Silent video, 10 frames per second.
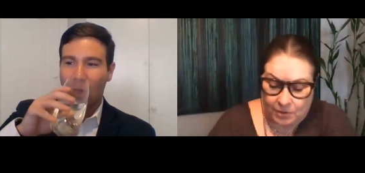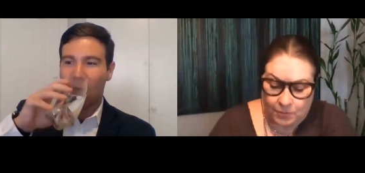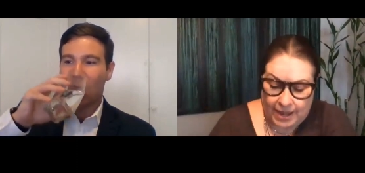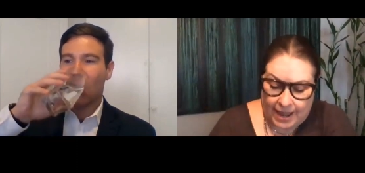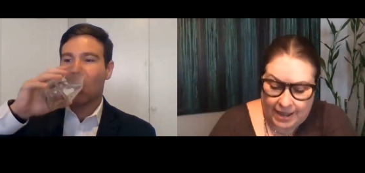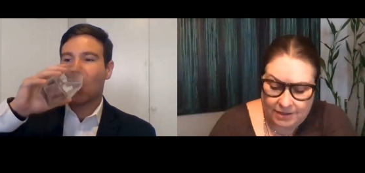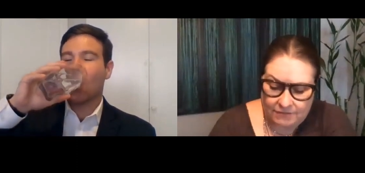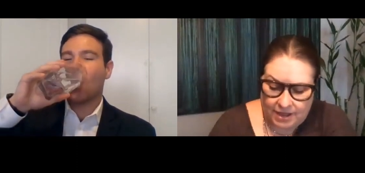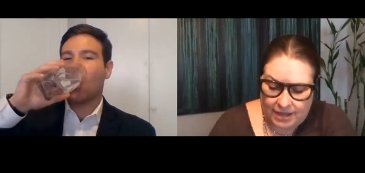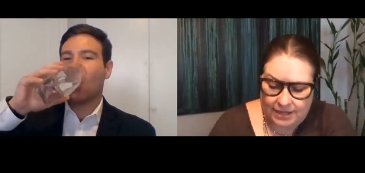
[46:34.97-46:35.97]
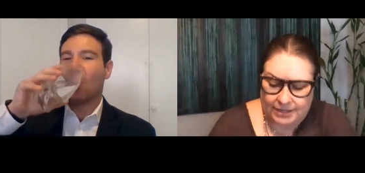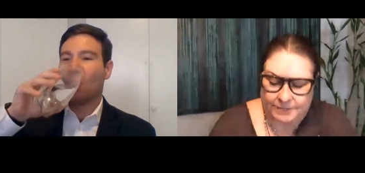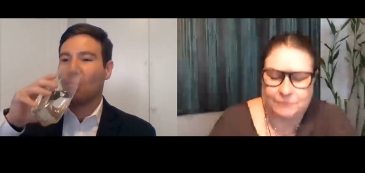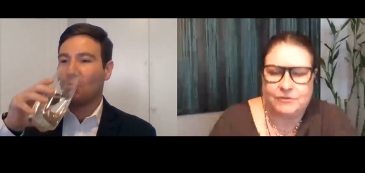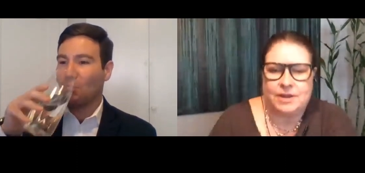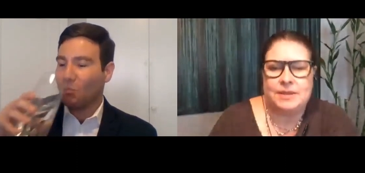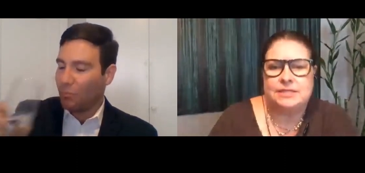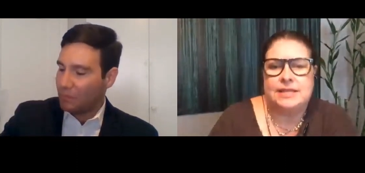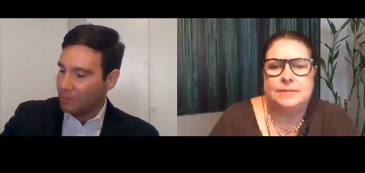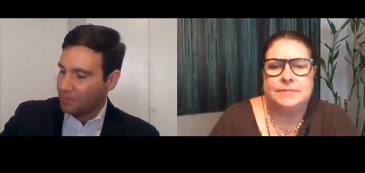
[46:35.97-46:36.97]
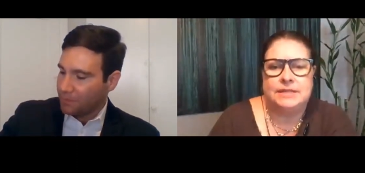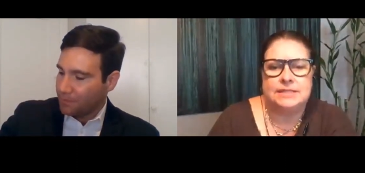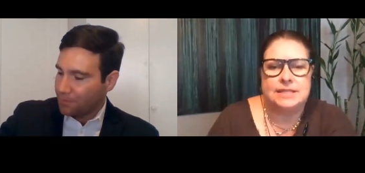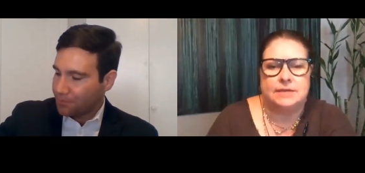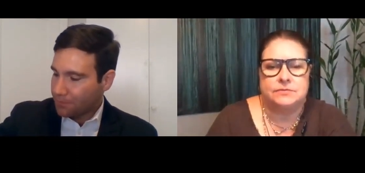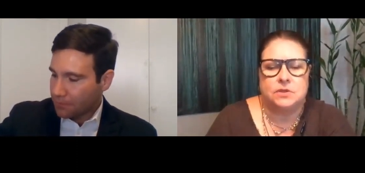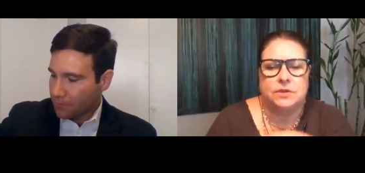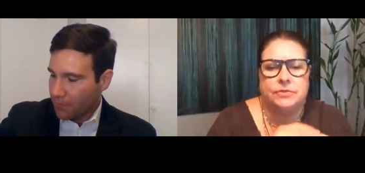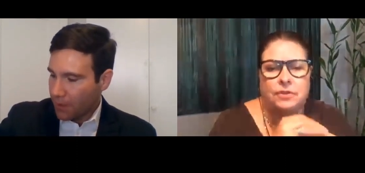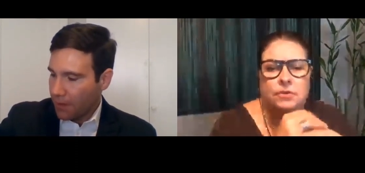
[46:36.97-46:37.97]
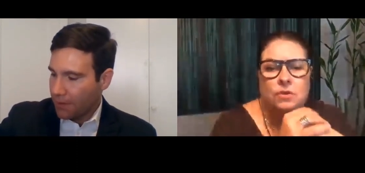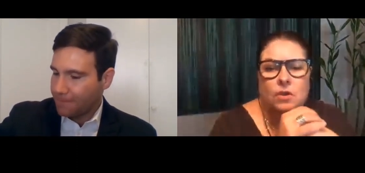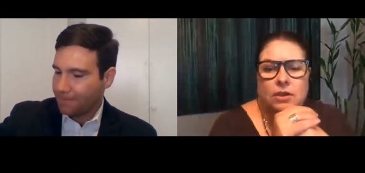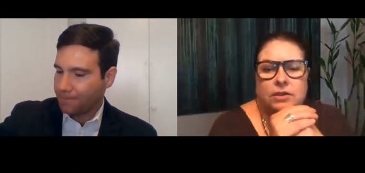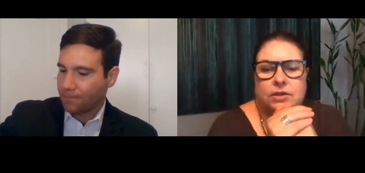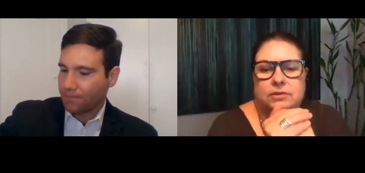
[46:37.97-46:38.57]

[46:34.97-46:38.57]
Speaker 1: We have um, got about 10 minutes left. So I think, you know,